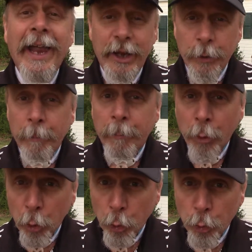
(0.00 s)

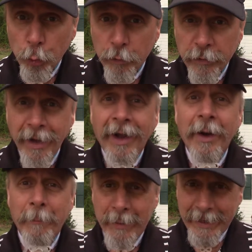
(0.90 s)
improved
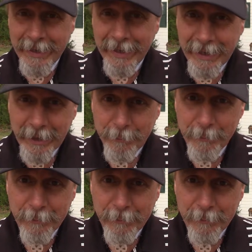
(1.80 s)
my game.